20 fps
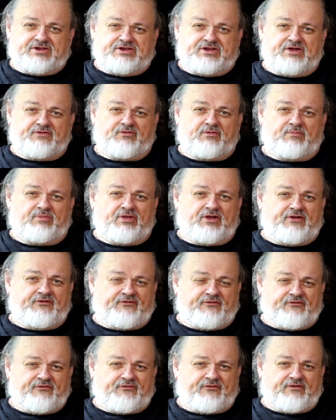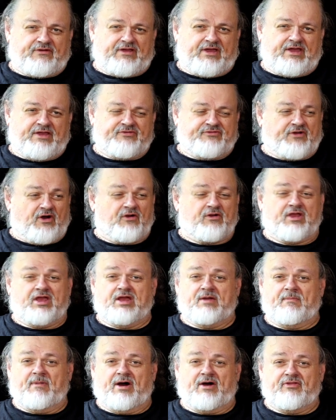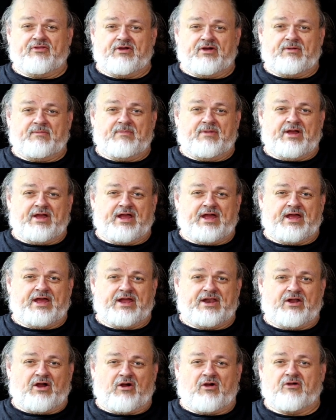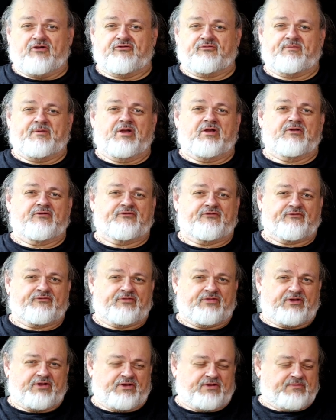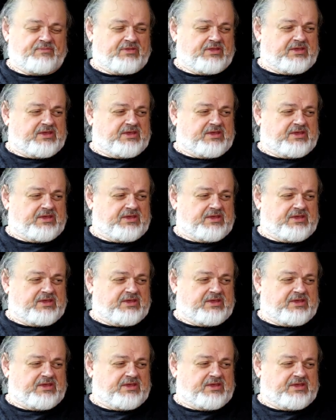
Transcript: different places and talking about them and our experiences there.